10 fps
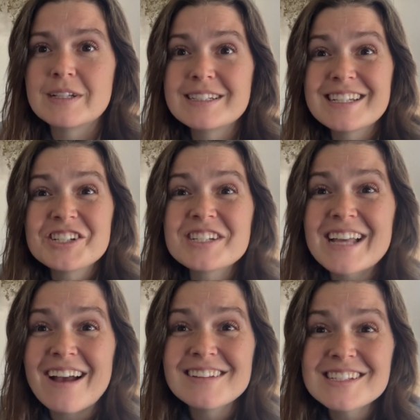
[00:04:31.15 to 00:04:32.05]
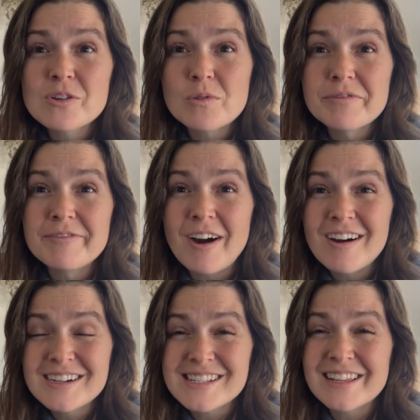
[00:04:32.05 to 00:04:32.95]
Digitalis or
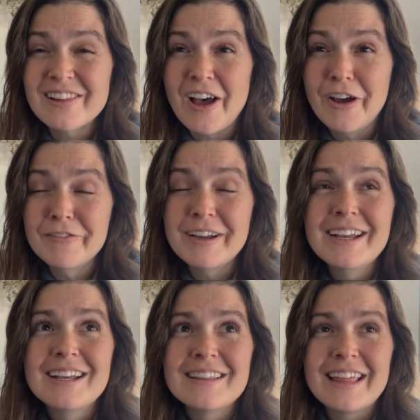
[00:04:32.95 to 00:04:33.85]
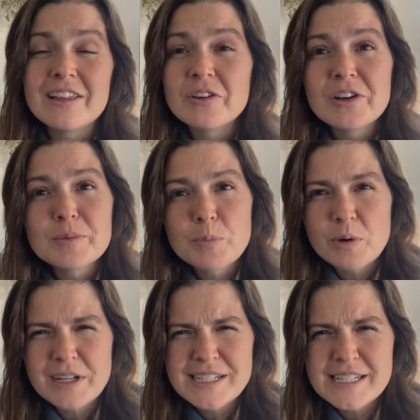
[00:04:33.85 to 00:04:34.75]
foxglove. They look
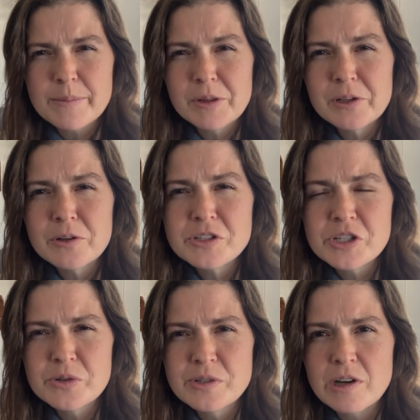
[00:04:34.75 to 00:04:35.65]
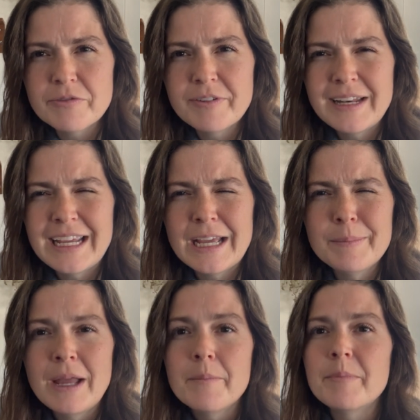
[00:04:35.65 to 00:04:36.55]
pretty similar to Delphinium,
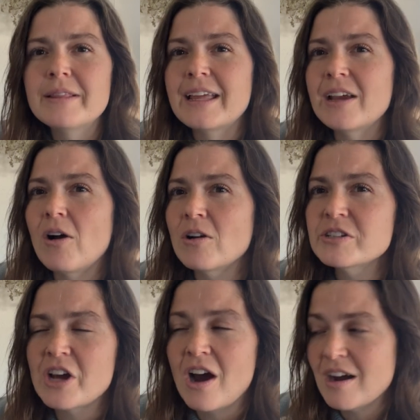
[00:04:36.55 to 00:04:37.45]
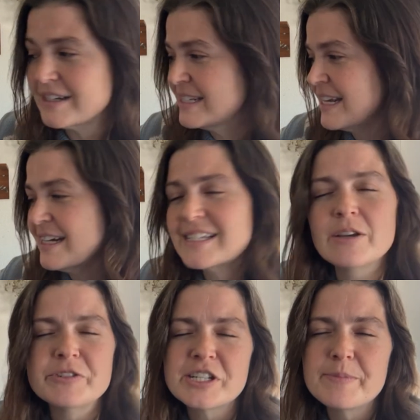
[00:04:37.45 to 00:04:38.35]
but they are toxic,
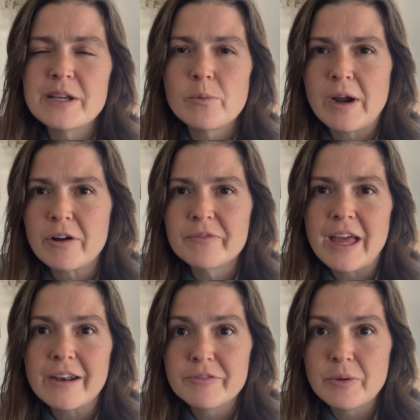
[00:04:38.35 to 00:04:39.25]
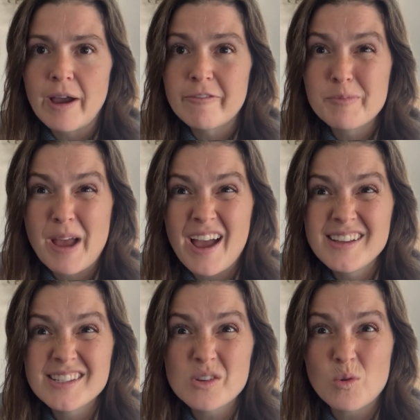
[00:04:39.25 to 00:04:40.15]
so just be aware of that if you have
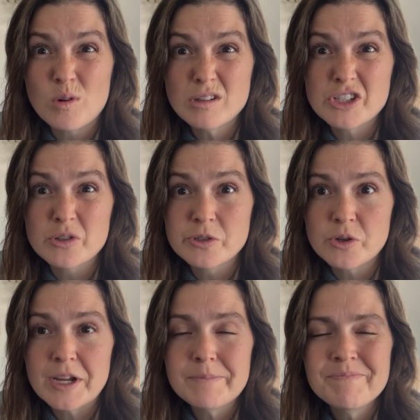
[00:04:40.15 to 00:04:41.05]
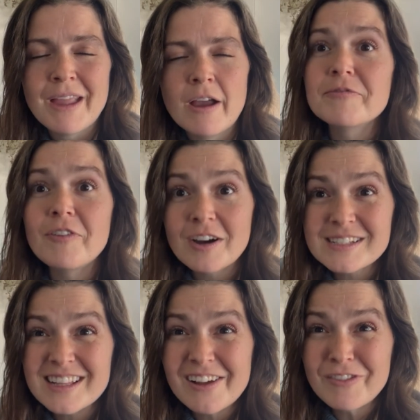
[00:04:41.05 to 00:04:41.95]
pets or children.
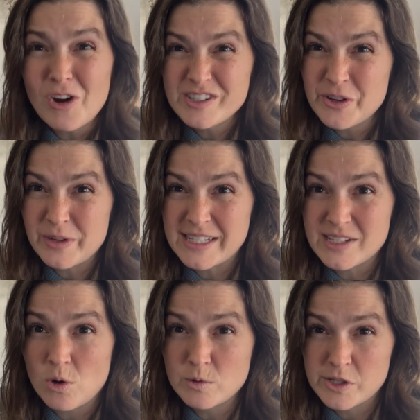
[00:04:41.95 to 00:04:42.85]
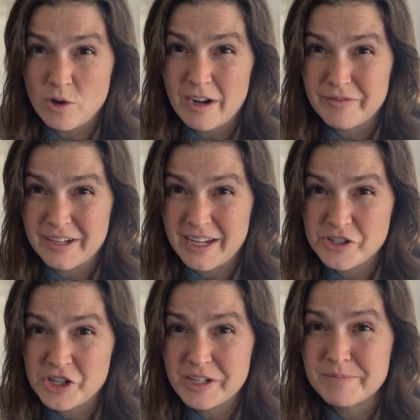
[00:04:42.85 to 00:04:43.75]
Foxglove also needs cold
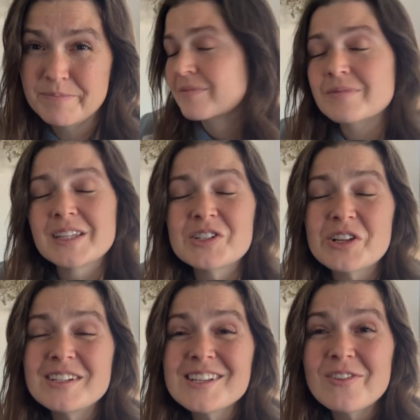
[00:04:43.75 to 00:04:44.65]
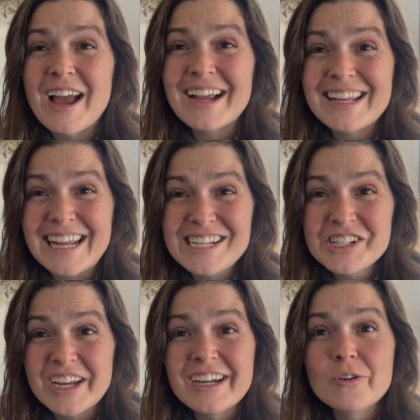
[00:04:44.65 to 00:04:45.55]
stratification. There's also
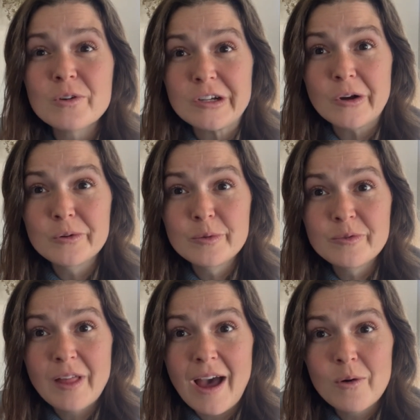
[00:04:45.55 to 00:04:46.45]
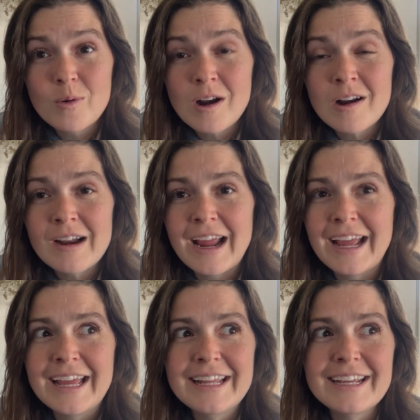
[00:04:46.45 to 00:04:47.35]
Echinacea or coneflower,
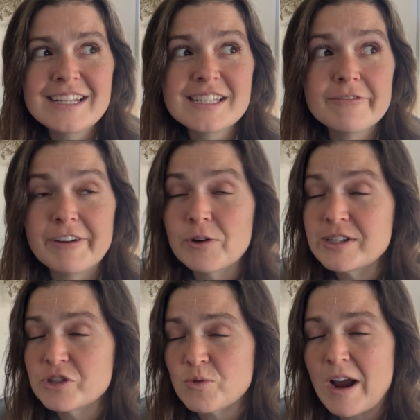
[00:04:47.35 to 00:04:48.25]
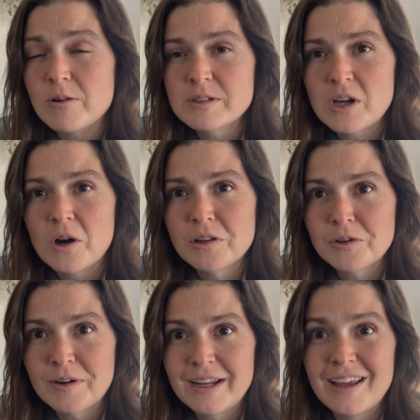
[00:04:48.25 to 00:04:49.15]
and it's a very drought
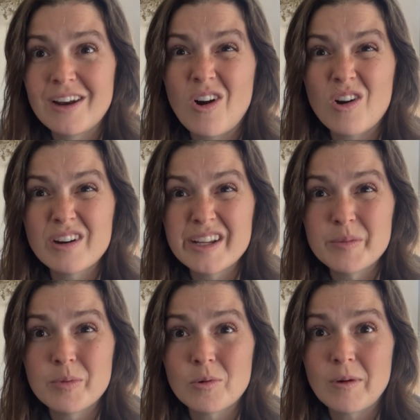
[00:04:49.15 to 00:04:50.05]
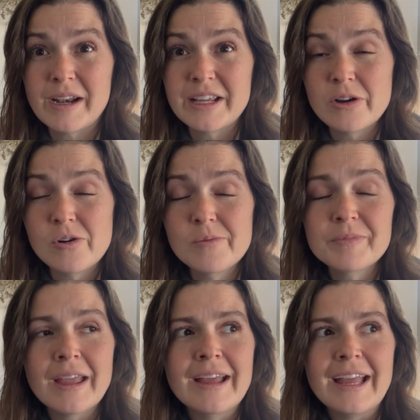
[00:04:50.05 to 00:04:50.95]
tolerant and hardy perennial
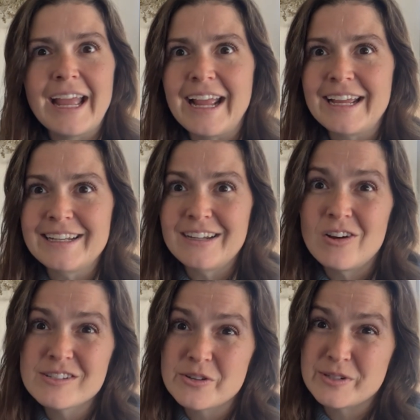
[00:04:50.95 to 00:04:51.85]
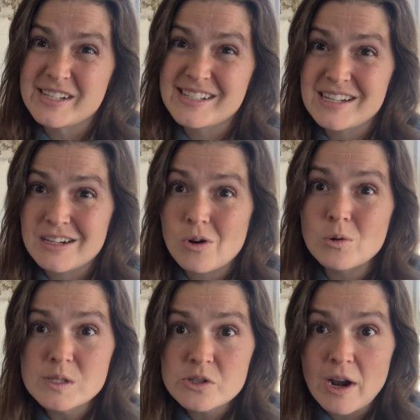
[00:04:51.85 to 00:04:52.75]
and also does need
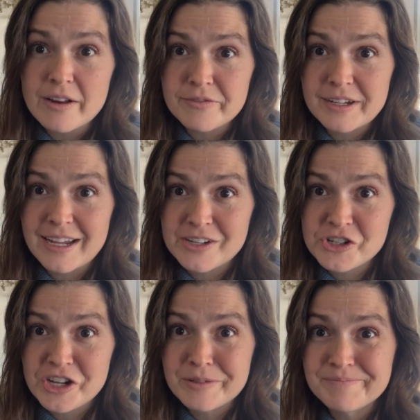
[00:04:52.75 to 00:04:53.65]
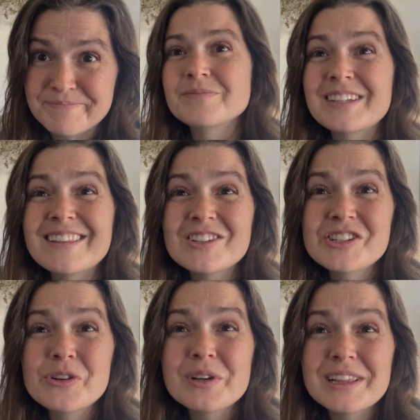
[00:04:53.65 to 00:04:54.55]
cold stratification. Then there's
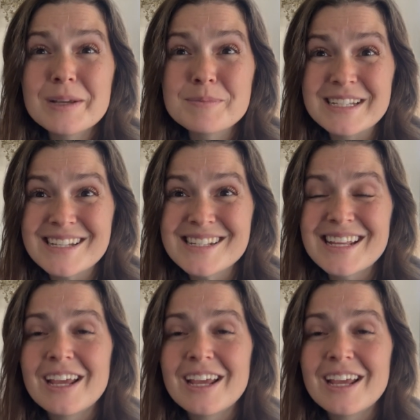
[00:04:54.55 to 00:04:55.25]
eucalyptus.